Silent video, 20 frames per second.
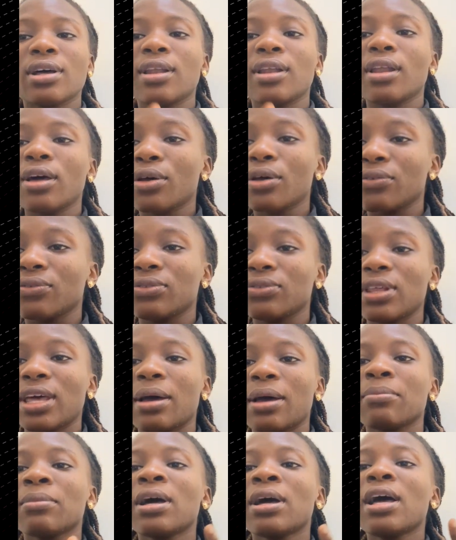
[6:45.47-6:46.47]
a lot of
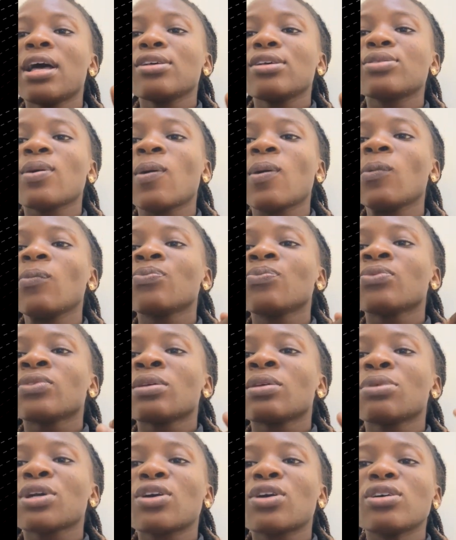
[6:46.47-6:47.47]
them. So
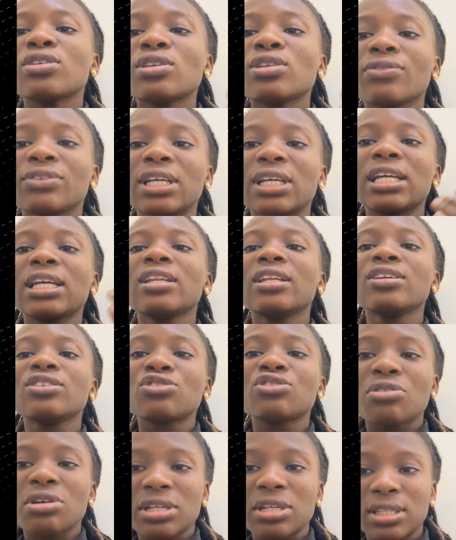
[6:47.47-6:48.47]
because of the
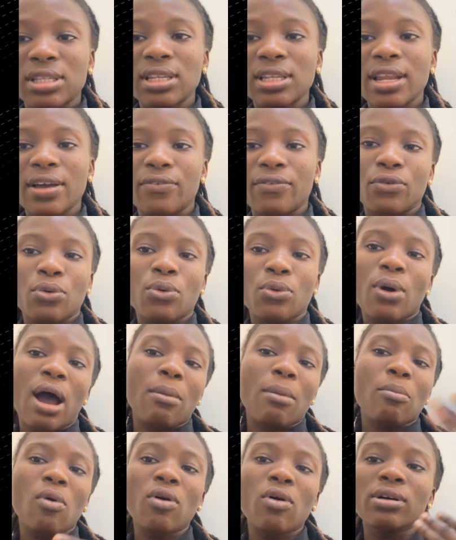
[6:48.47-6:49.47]
illiteracy level
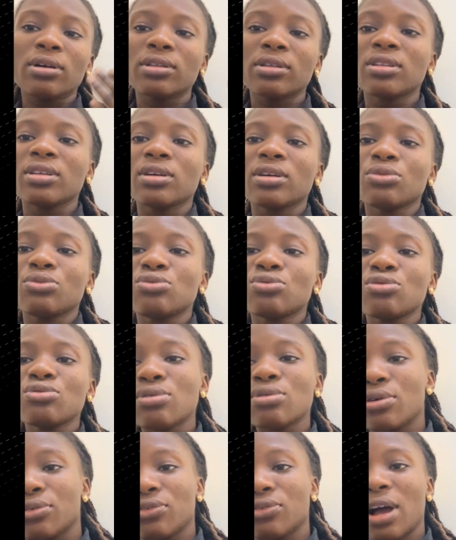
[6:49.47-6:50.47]
among the
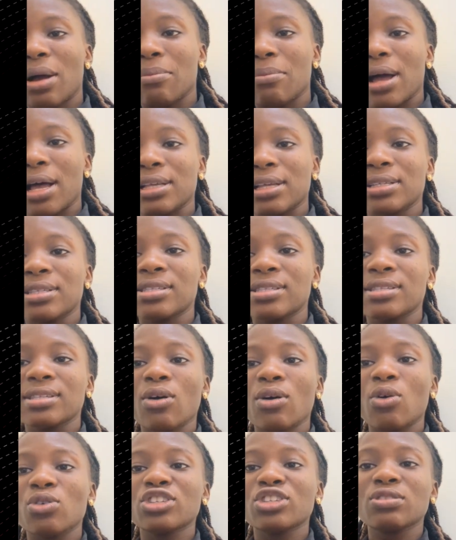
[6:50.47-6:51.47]
rural farmers
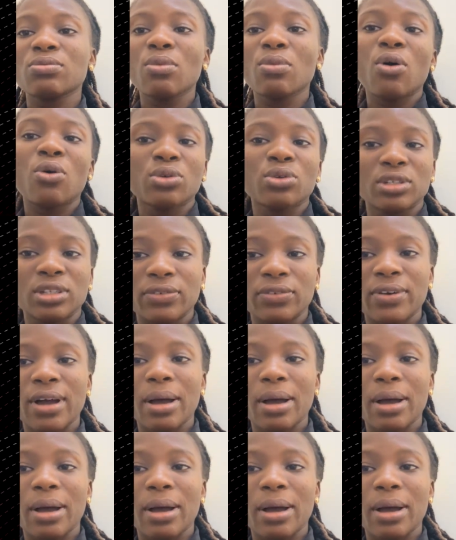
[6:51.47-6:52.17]
or smallholder